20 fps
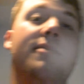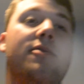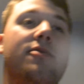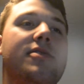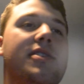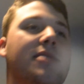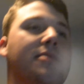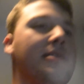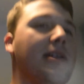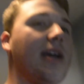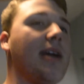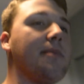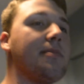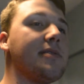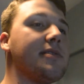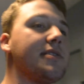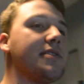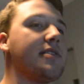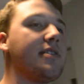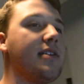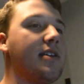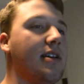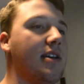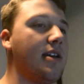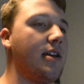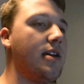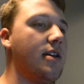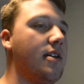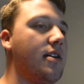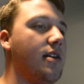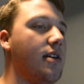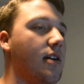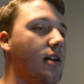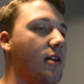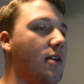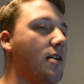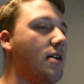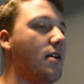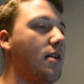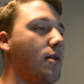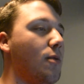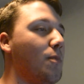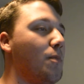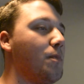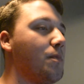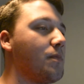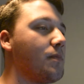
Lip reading: We'll see what happens. Yeah.